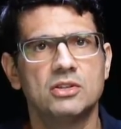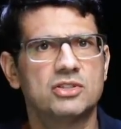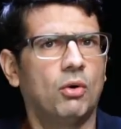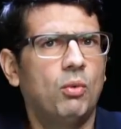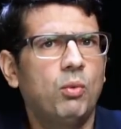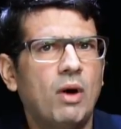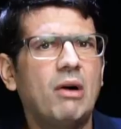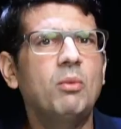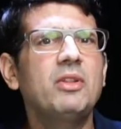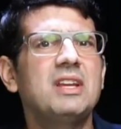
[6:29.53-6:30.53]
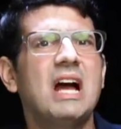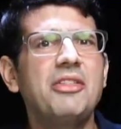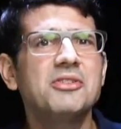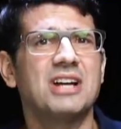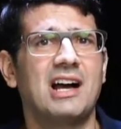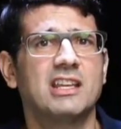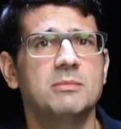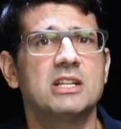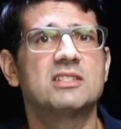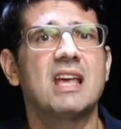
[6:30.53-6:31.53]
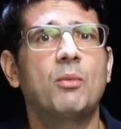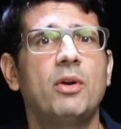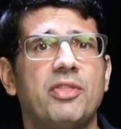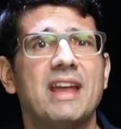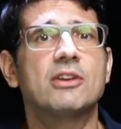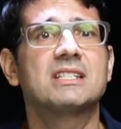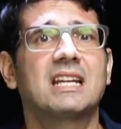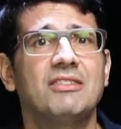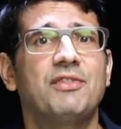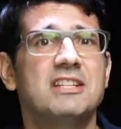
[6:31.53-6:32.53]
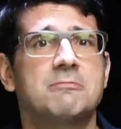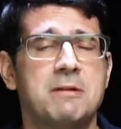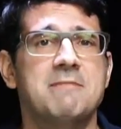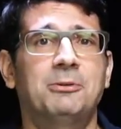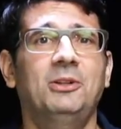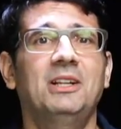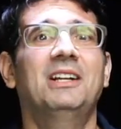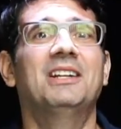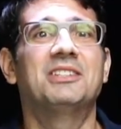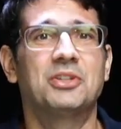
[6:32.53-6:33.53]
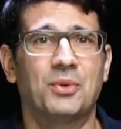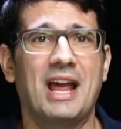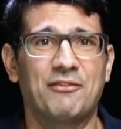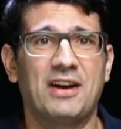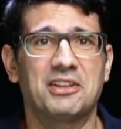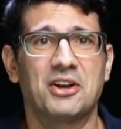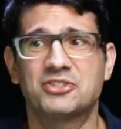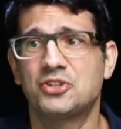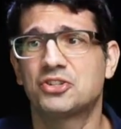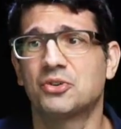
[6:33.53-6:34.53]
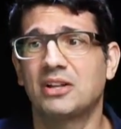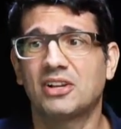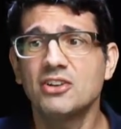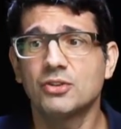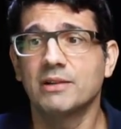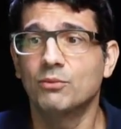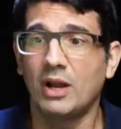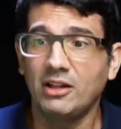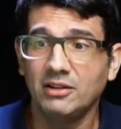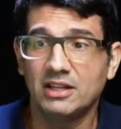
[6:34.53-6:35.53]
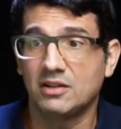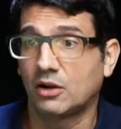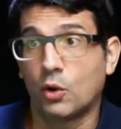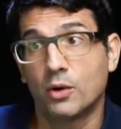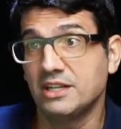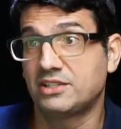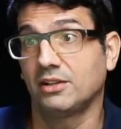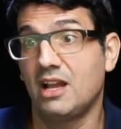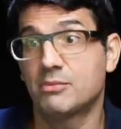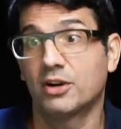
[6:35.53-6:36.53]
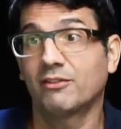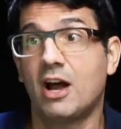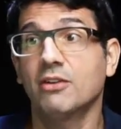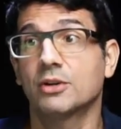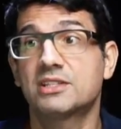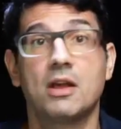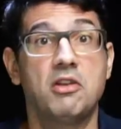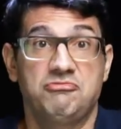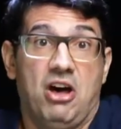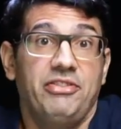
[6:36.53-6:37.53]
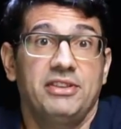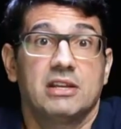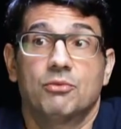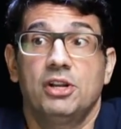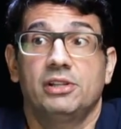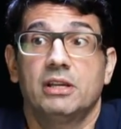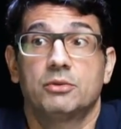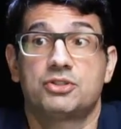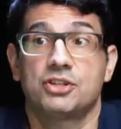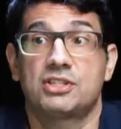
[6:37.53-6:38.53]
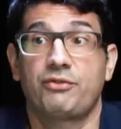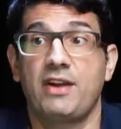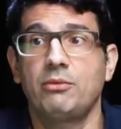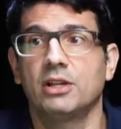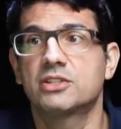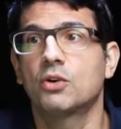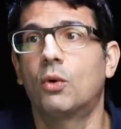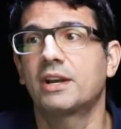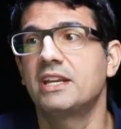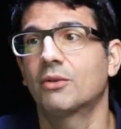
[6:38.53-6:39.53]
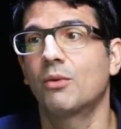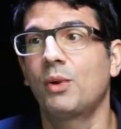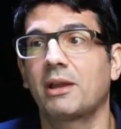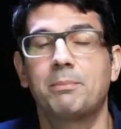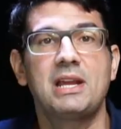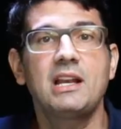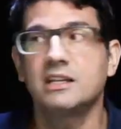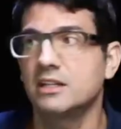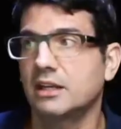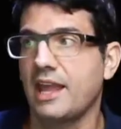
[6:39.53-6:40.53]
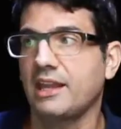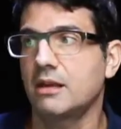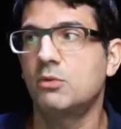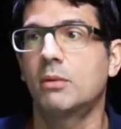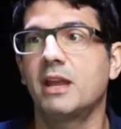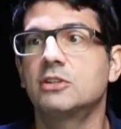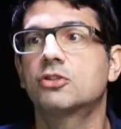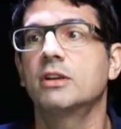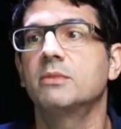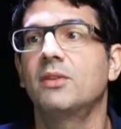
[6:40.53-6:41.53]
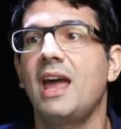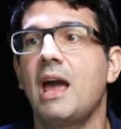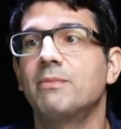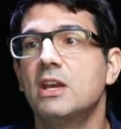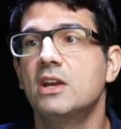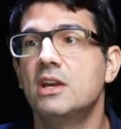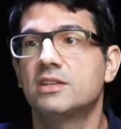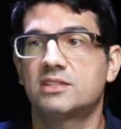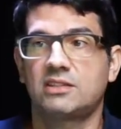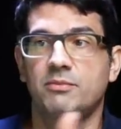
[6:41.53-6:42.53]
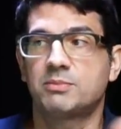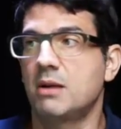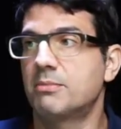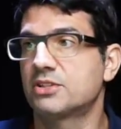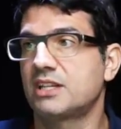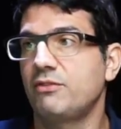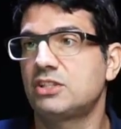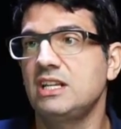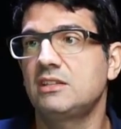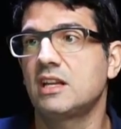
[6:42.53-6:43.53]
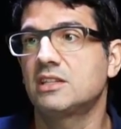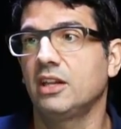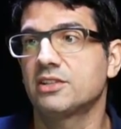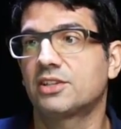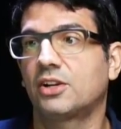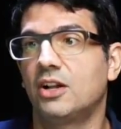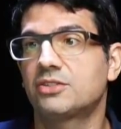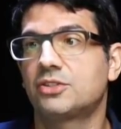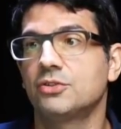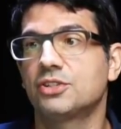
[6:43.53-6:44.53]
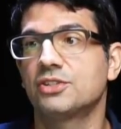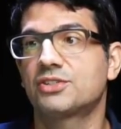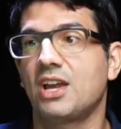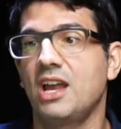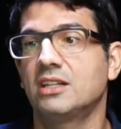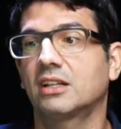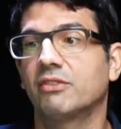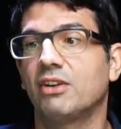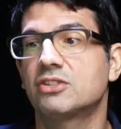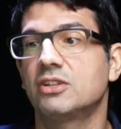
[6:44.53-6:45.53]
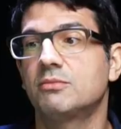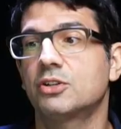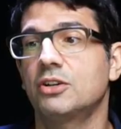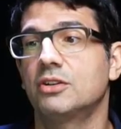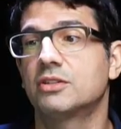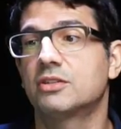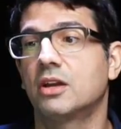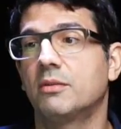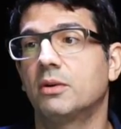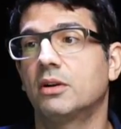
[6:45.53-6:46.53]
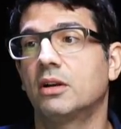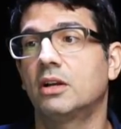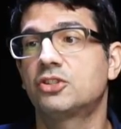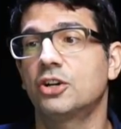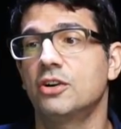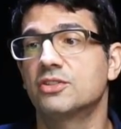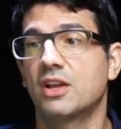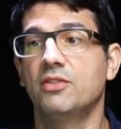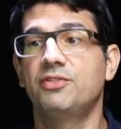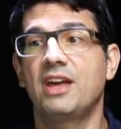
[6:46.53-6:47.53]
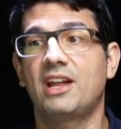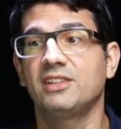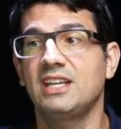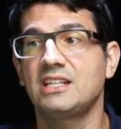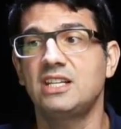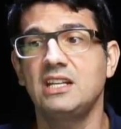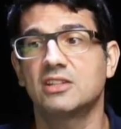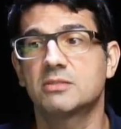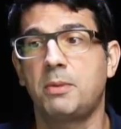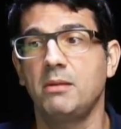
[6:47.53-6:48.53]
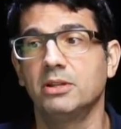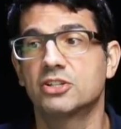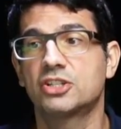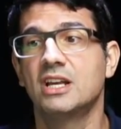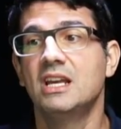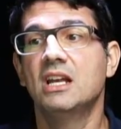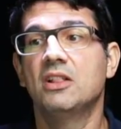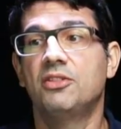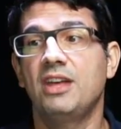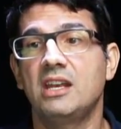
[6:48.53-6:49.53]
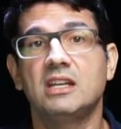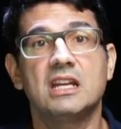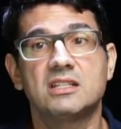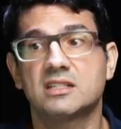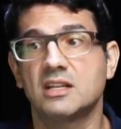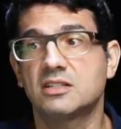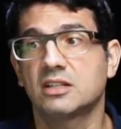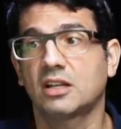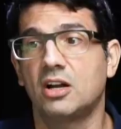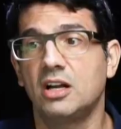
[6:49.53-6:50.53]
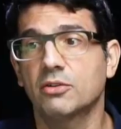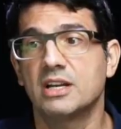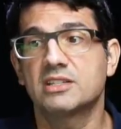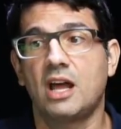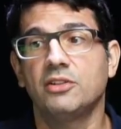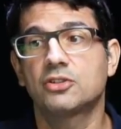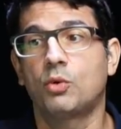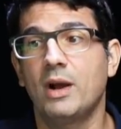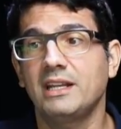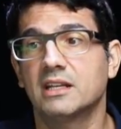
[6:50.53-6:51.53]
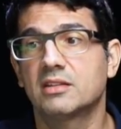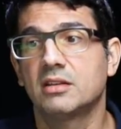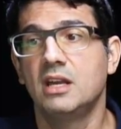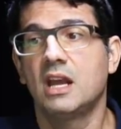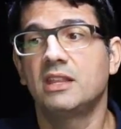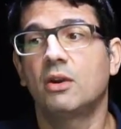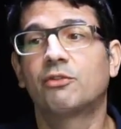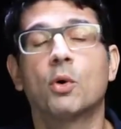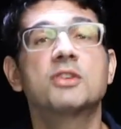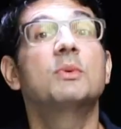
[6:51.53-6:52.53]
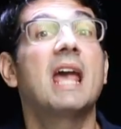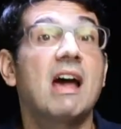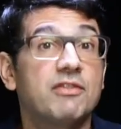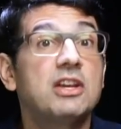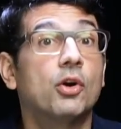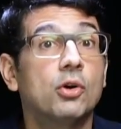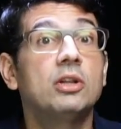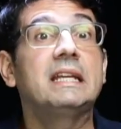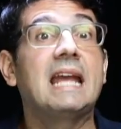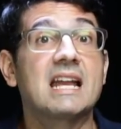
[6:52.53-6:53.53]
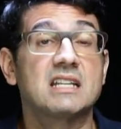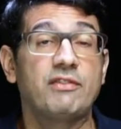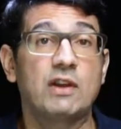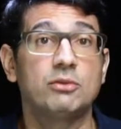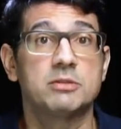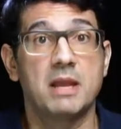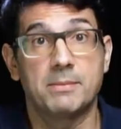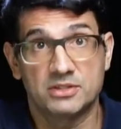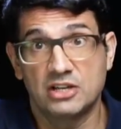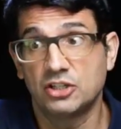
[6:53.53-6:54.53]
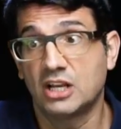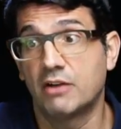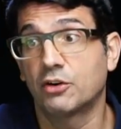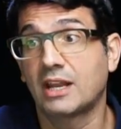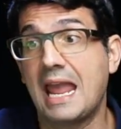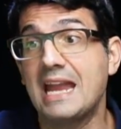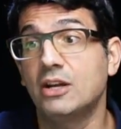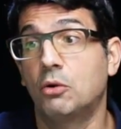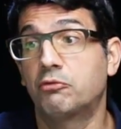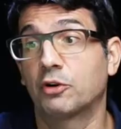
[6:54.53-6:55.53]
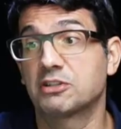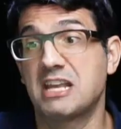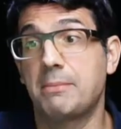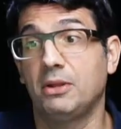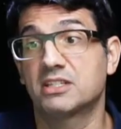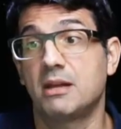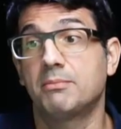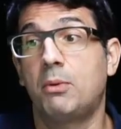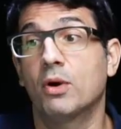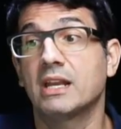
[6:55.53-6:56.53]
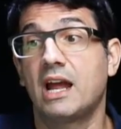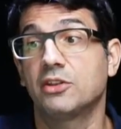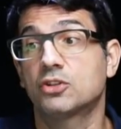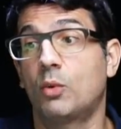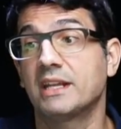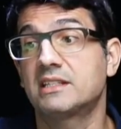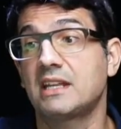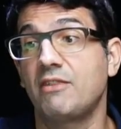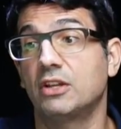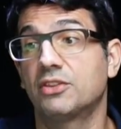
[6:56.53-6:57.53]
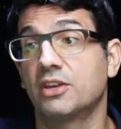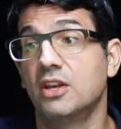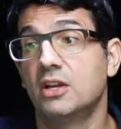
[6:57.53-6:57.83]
So what were the other documents that were there to convince people to ratify the Constitution around the country? Well, according to the Library of Congress, nothing really. It was just the Federalist. Or here on Wikipedia, you can't get more mainstream than that. September 17th, they tell us the Constitution is signed and the convention adjourns. Then on the 18th, it's published. Then it's sent to the Congress on the 20th. And then, of course, we have the early Anti-Federalist Papers. I should cover Cato, for example, at some point on the 27th.